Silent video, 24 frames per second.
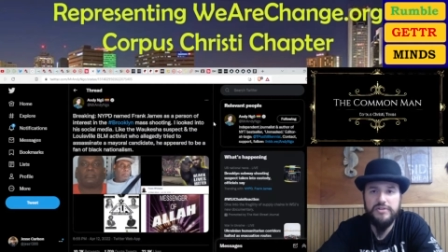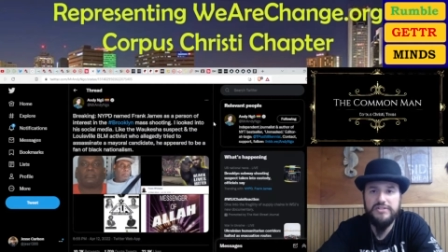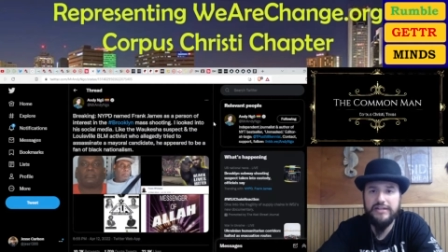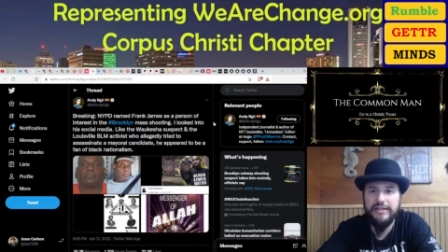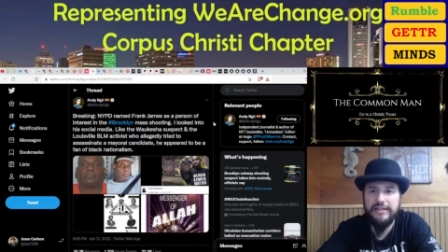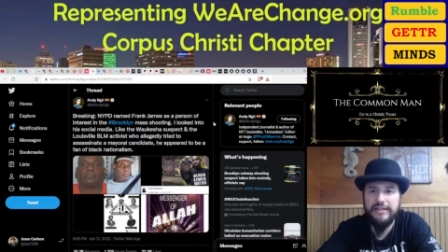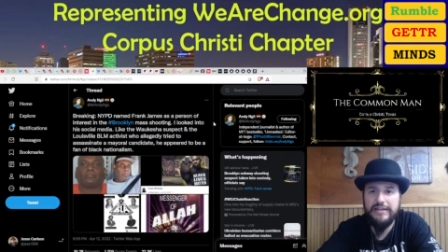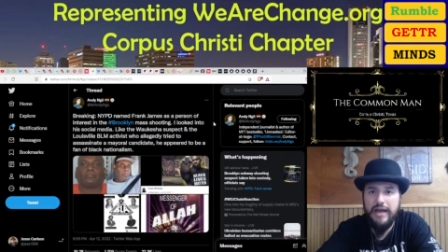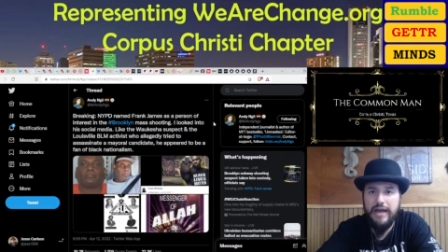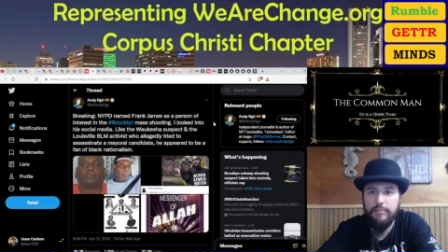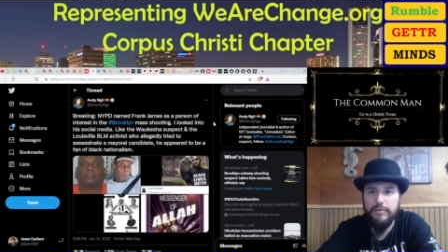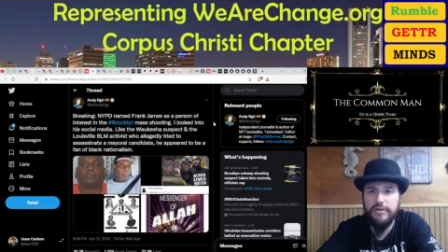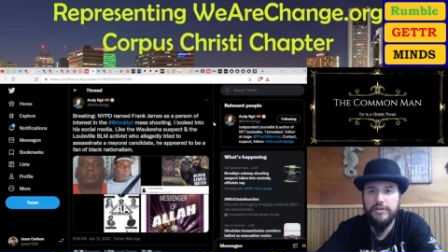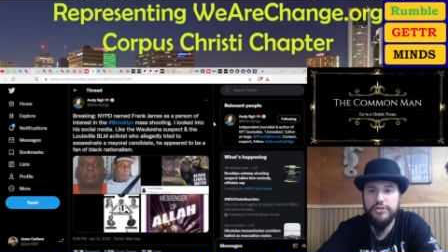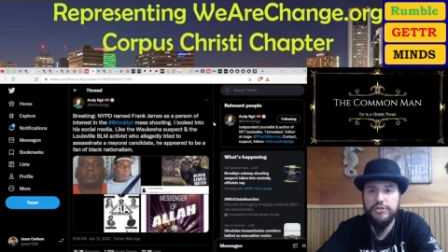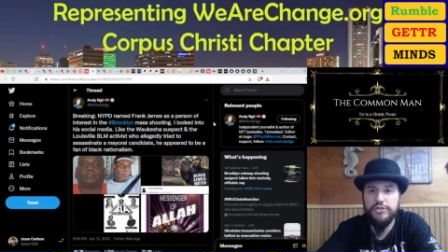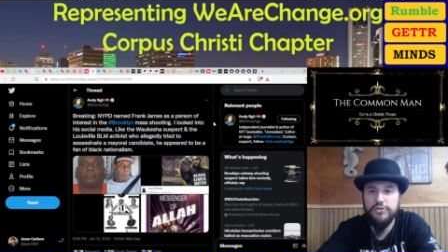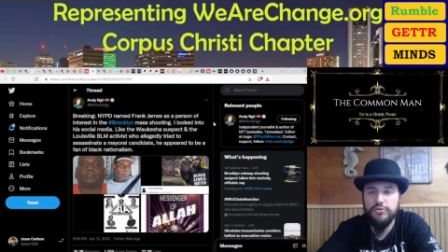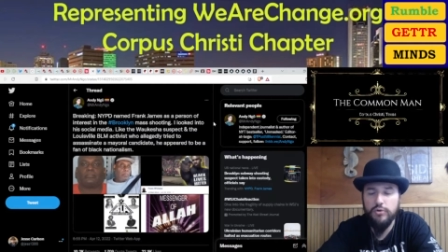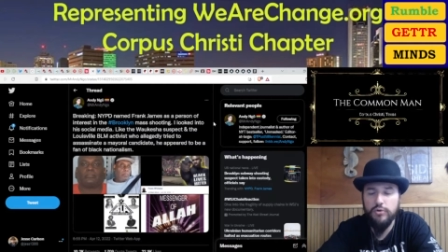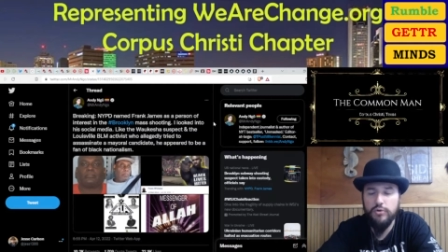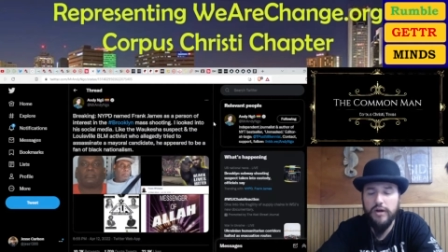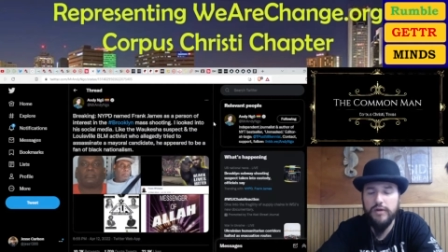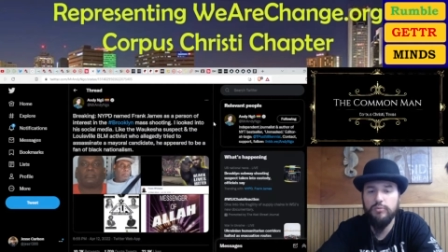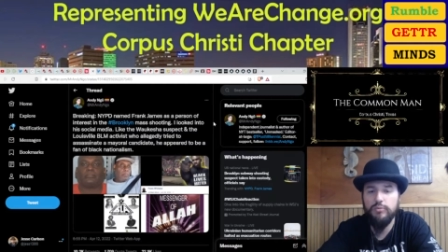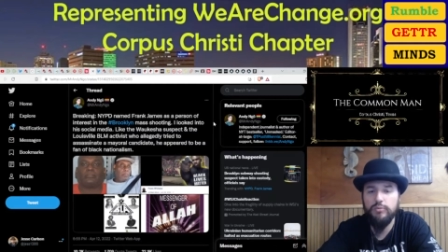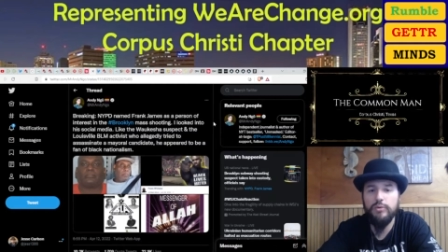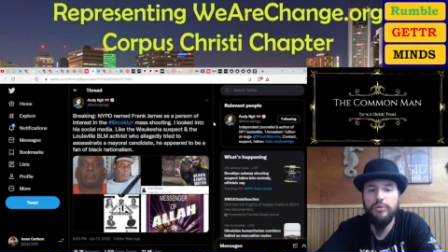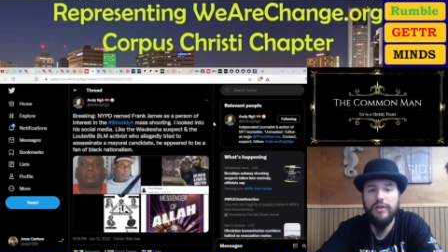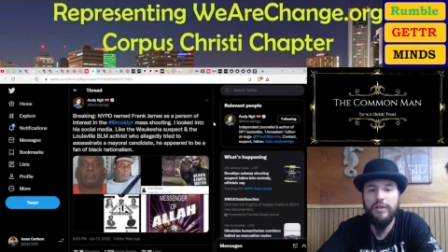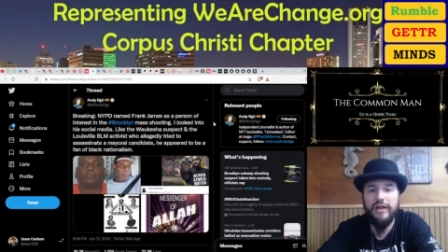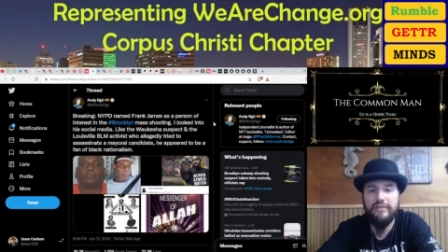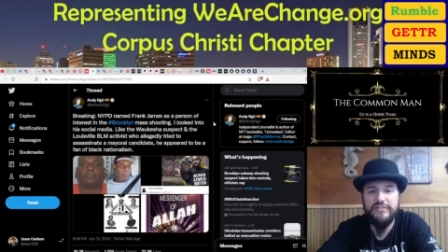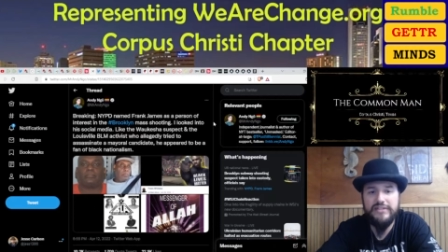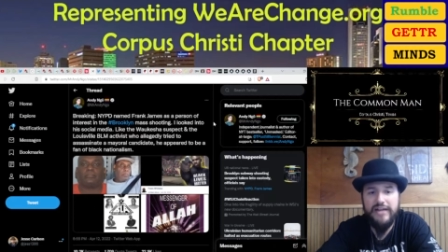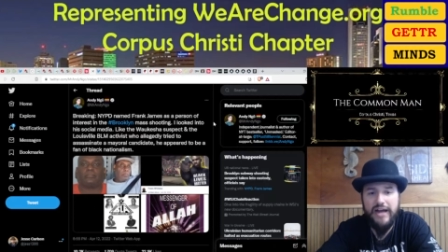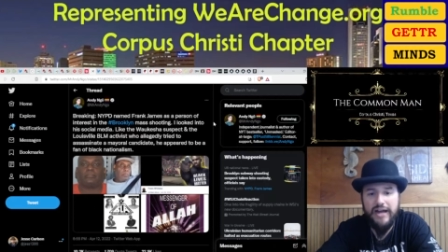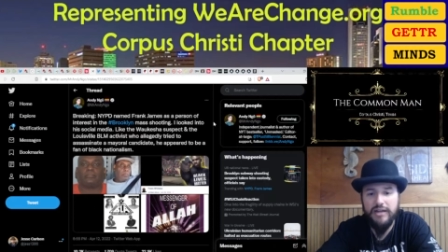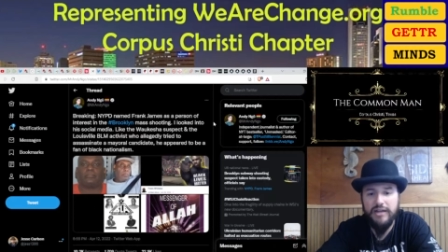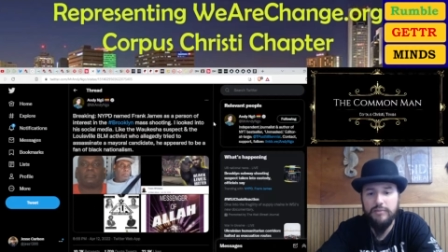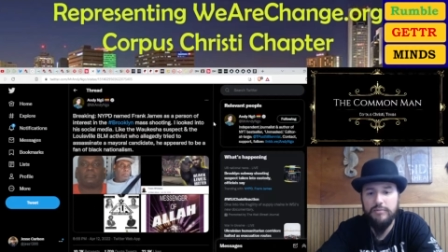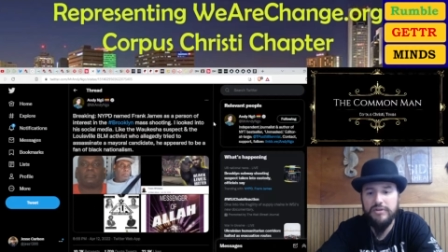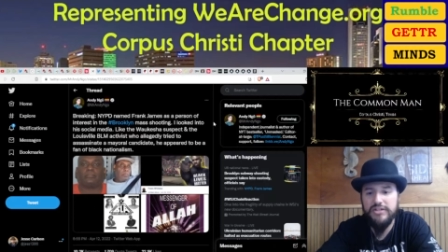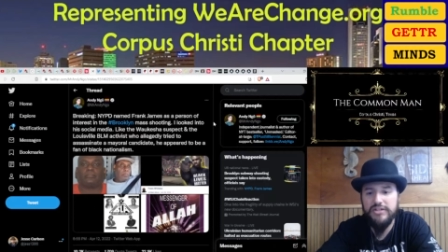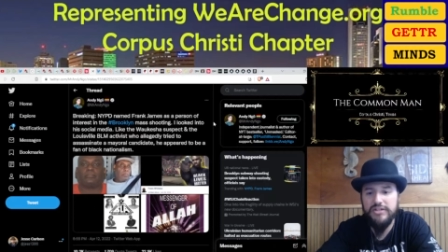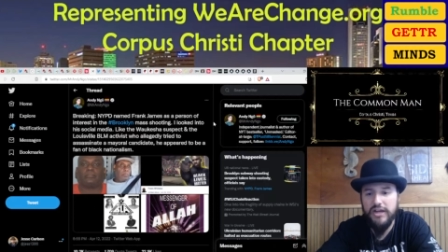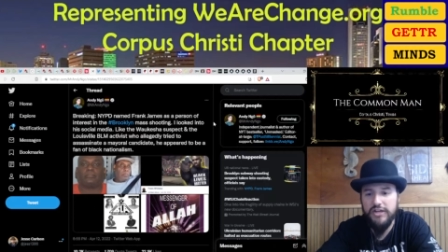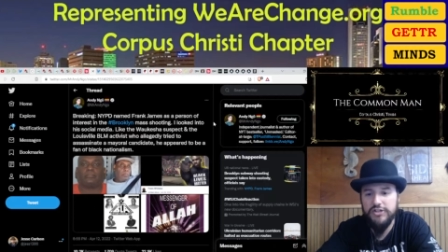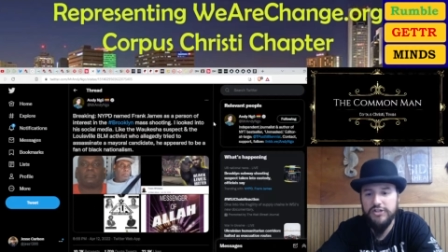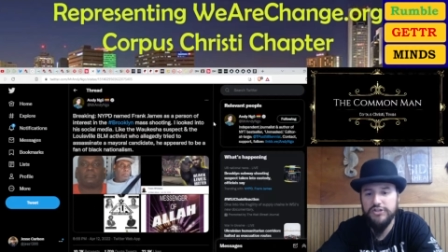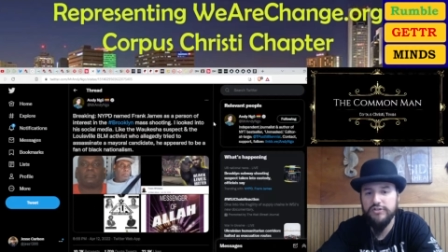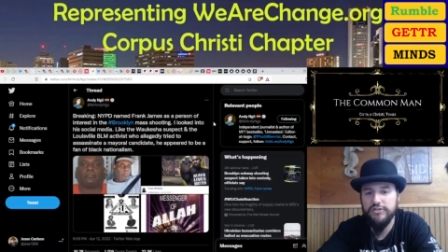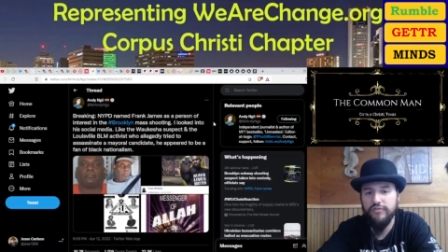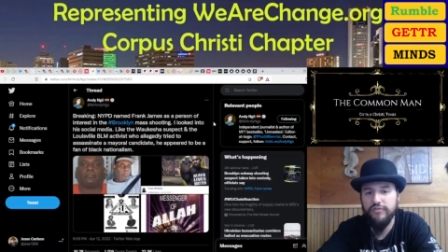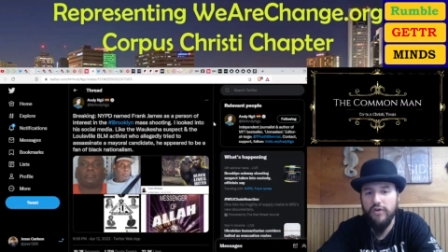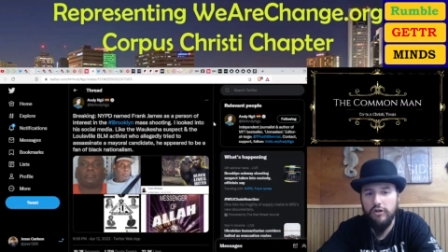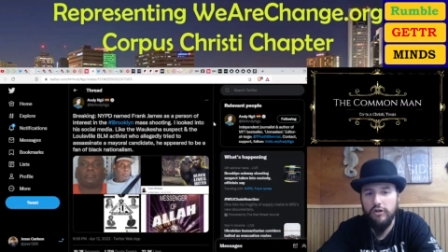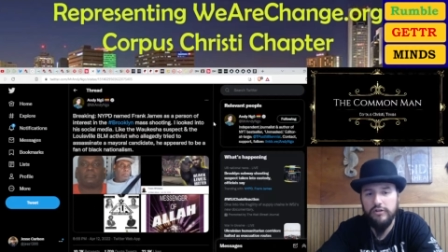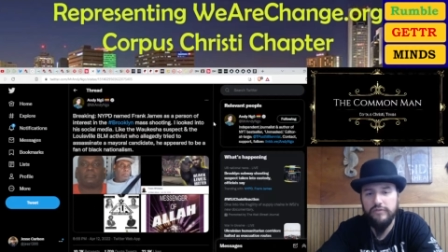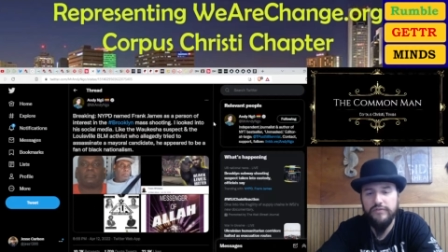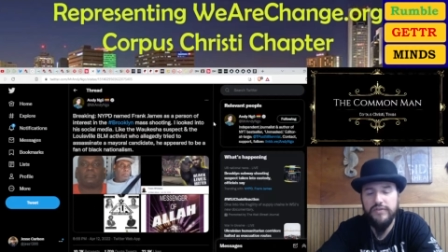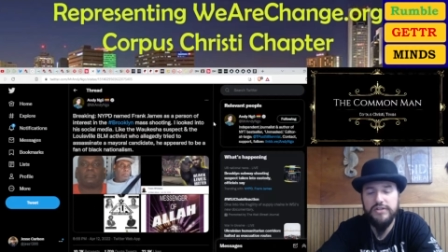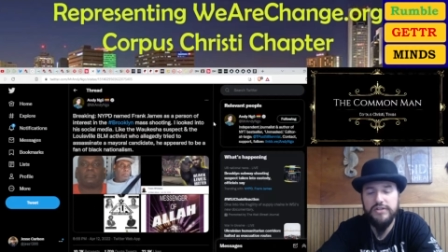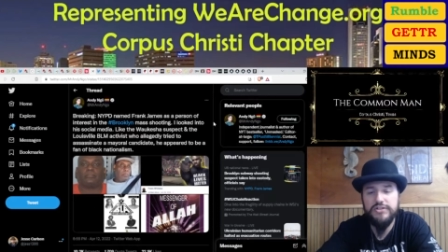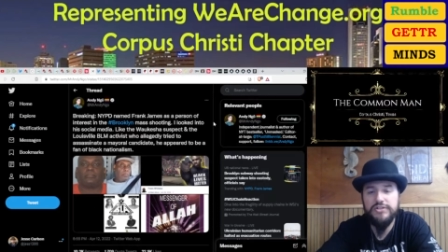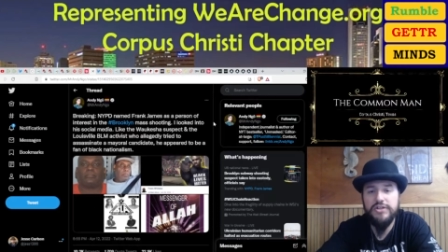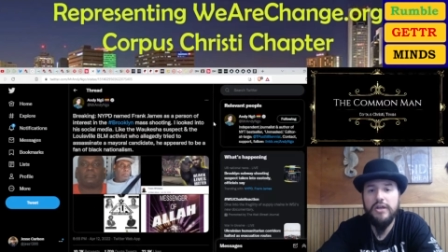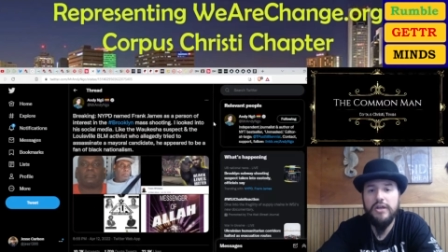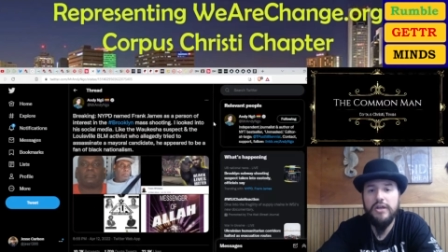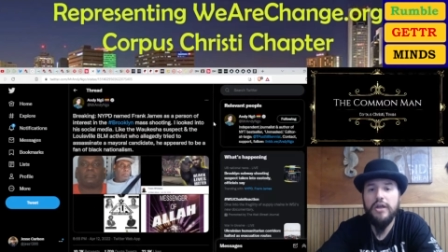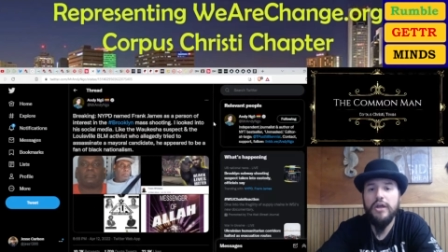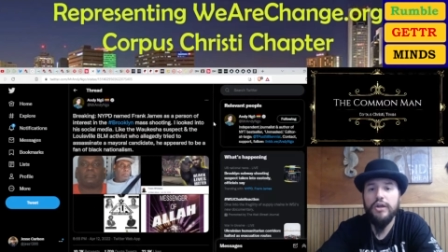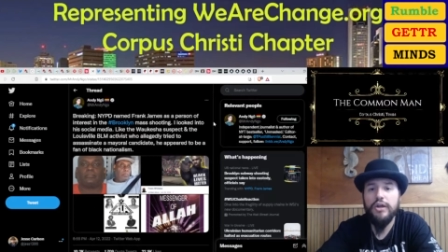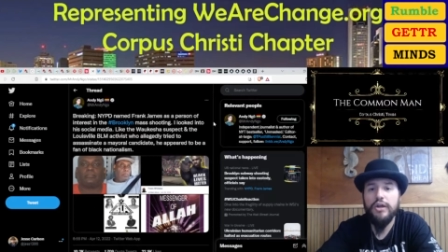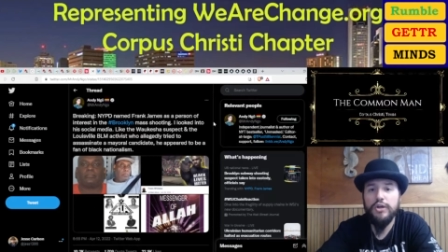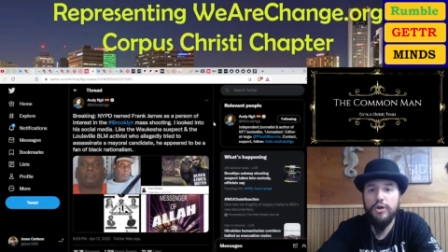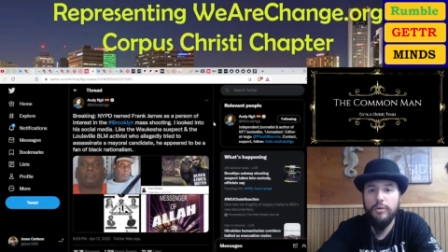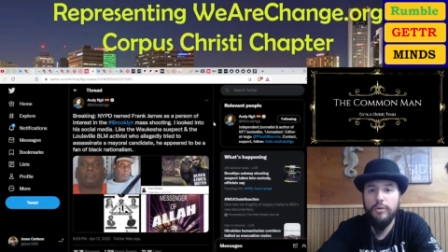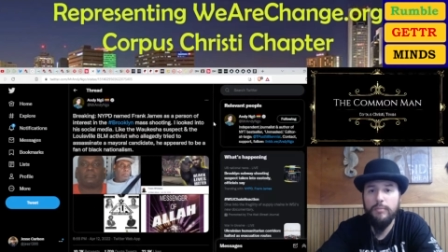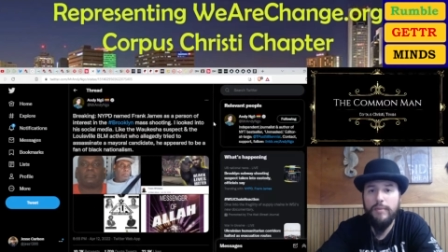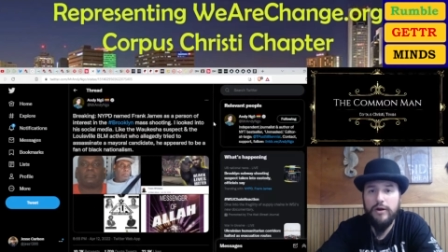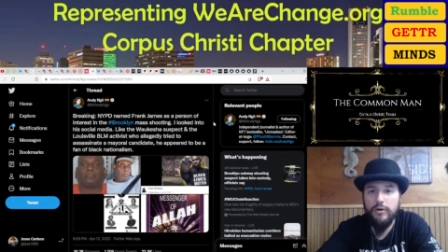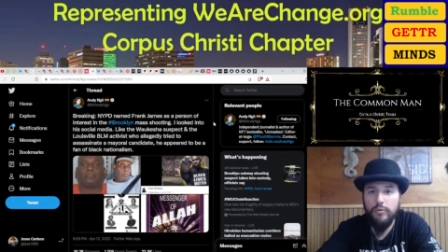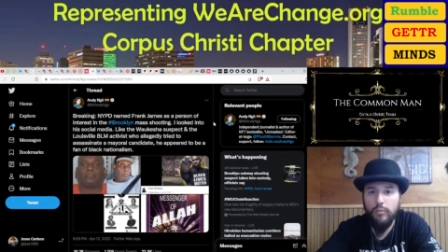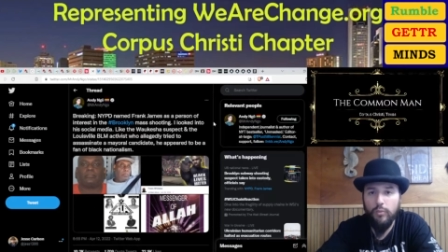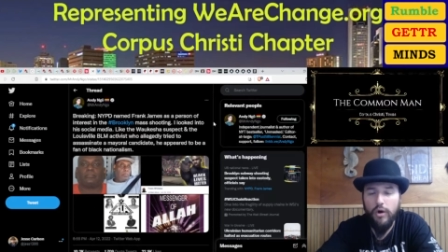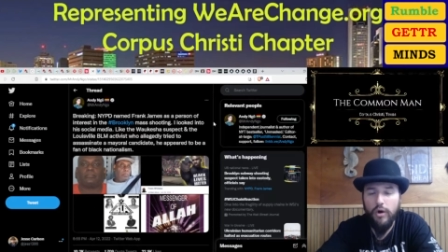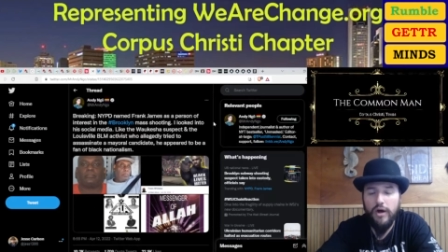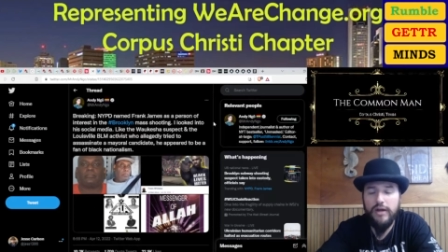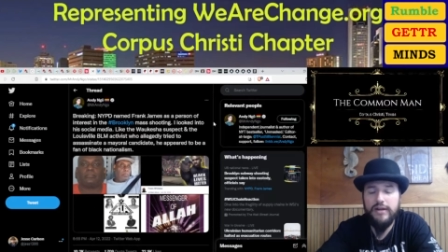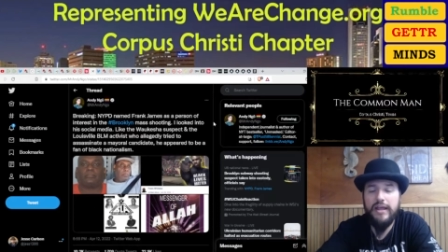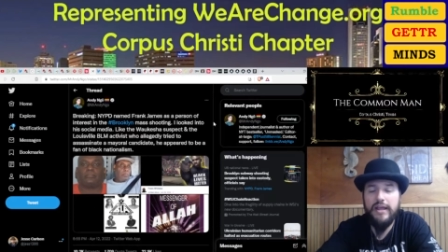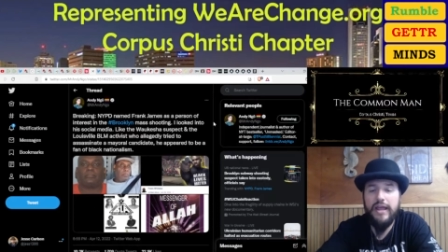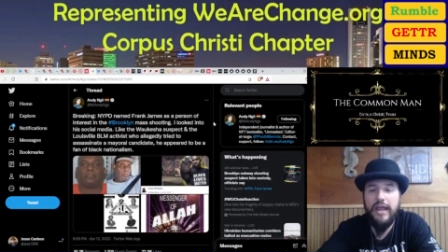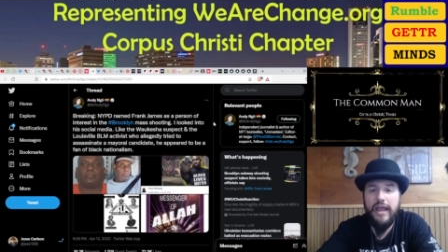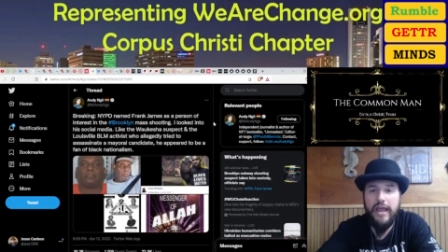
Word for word: It cannot be destroyed. We will have documentation of all of this no matter what,